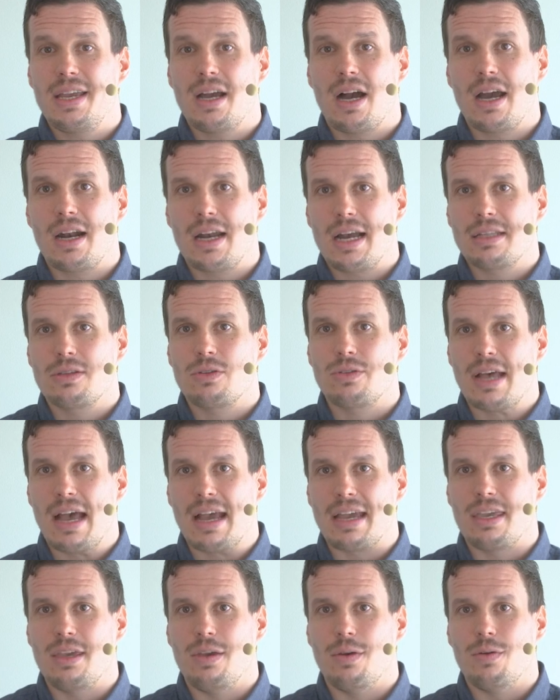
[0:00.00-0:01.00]
I'd like to
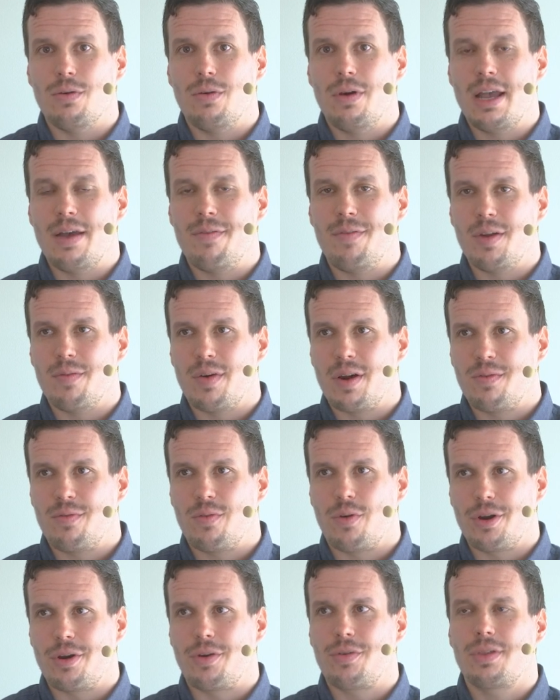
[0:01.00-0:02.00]
thank you everyone
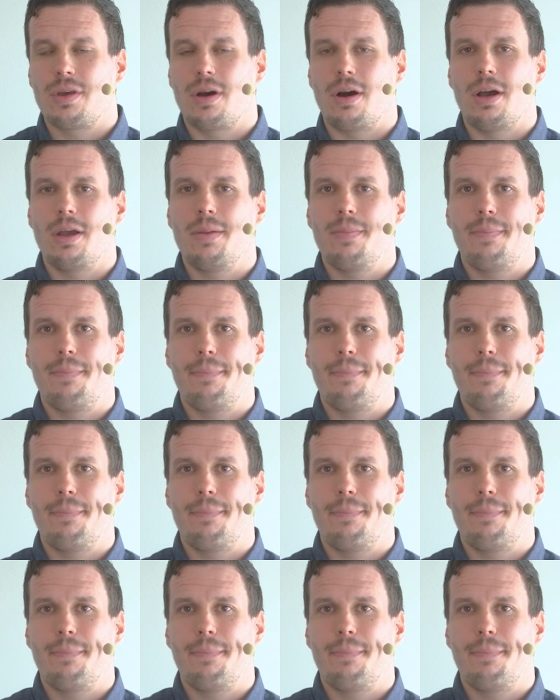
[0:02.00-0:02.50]
for your time.